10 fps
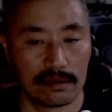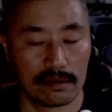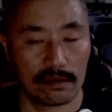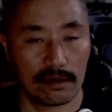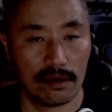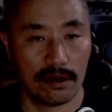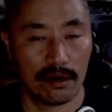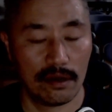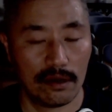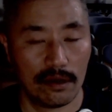
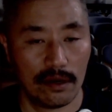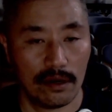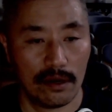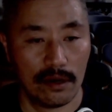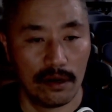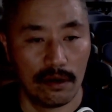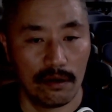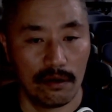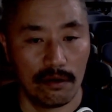(silence)